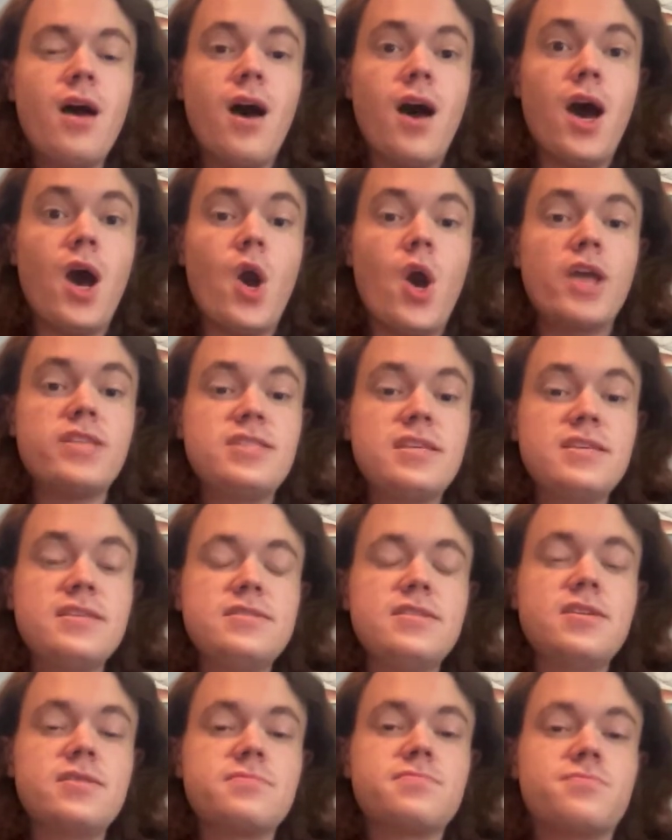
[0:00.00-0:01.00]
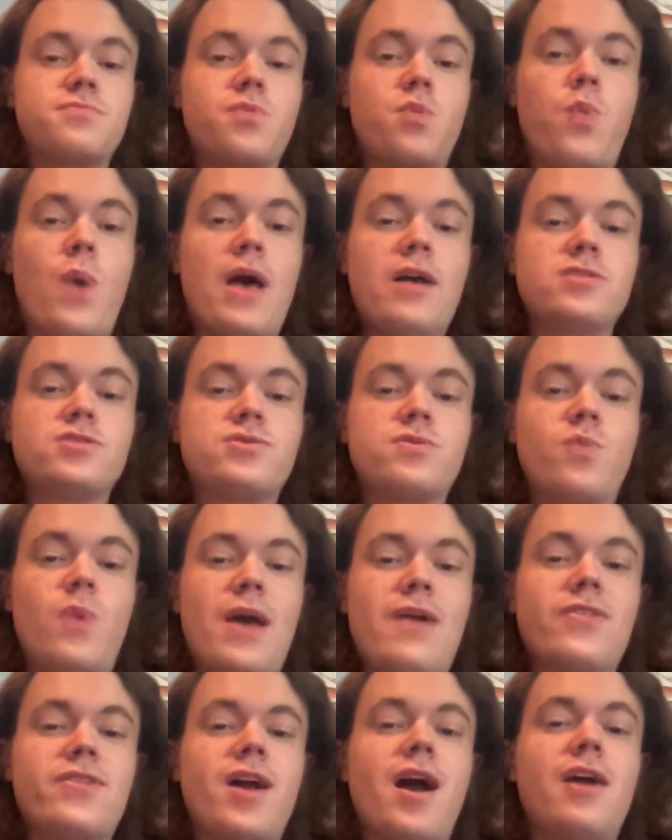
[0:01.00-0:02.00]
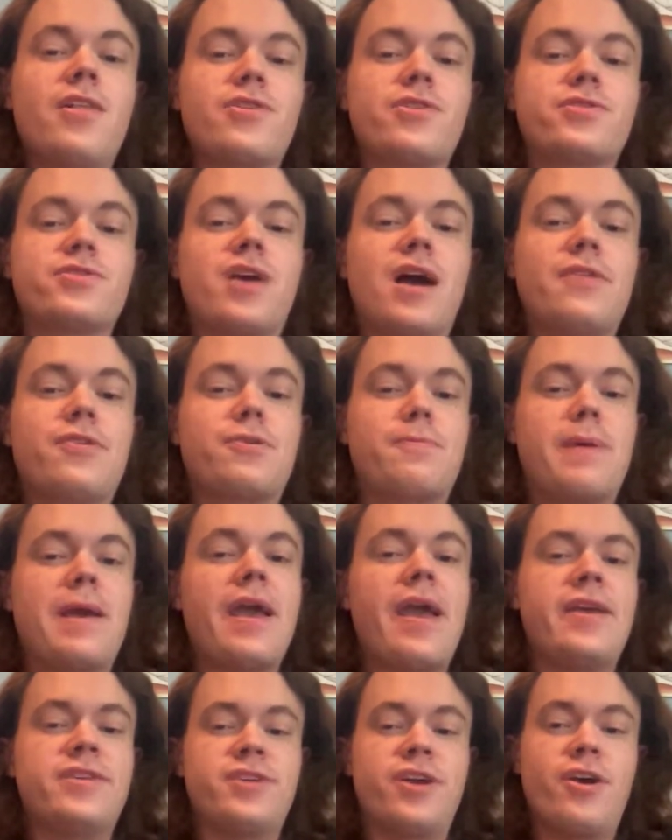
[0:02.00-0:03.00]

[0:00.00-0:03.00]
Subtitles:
It's a well-colored color page.